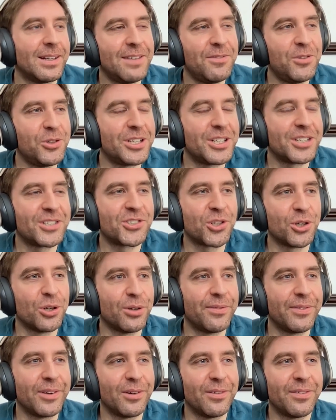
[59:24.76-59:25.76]
if you did a
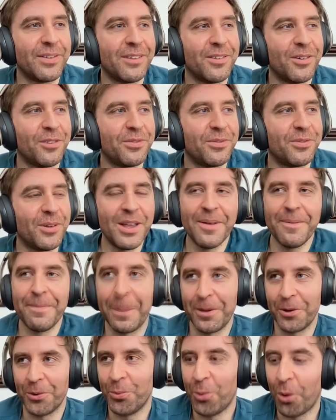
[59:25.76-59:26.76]
survey of
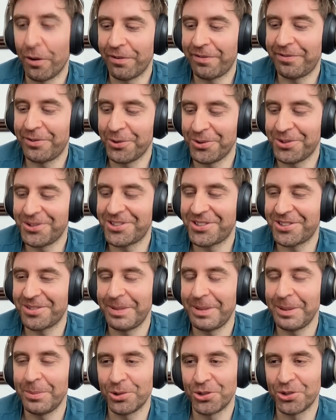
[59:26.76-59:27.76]
you know, what
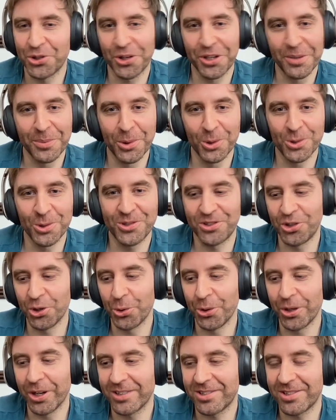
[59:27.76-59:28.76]
foods people enjoy the most,
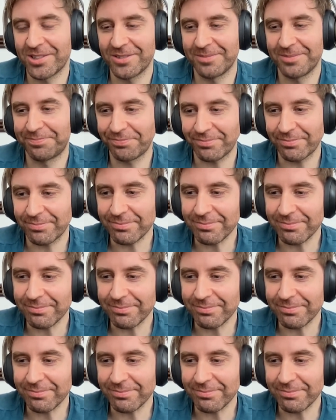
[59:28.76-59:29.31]
donuts,